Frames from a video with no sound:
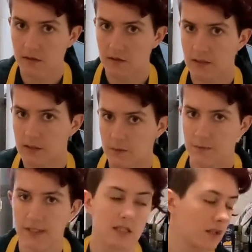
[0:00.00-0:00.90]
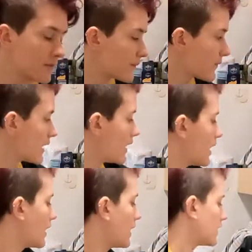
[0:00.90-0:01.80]
electric spatula
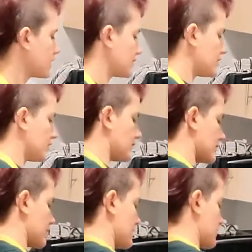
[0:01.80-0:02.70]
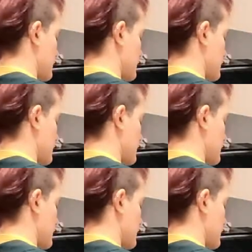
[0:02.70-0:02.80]
to just